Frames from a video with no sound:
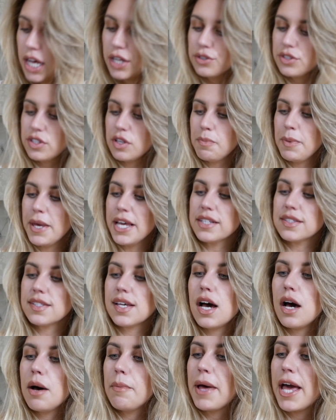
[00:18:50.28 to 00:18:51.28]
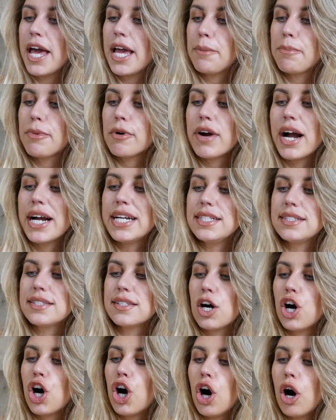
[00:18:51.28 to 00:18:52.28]
I also picked up a Bright
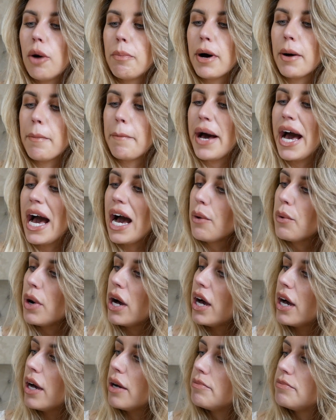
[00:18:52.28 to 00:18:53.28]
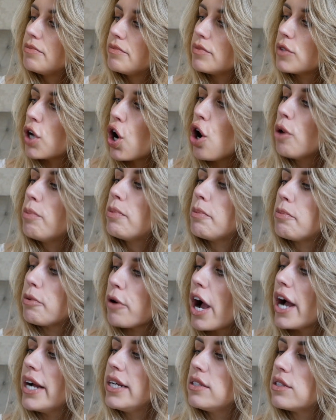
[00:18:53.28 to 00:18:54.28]
Hob Power, Hob
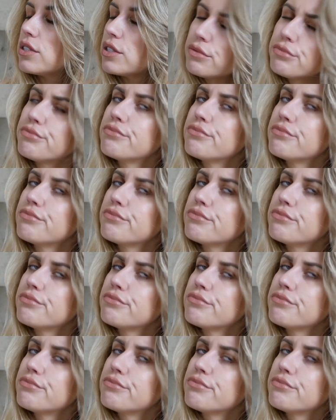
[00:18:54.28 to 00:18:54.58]
Bright.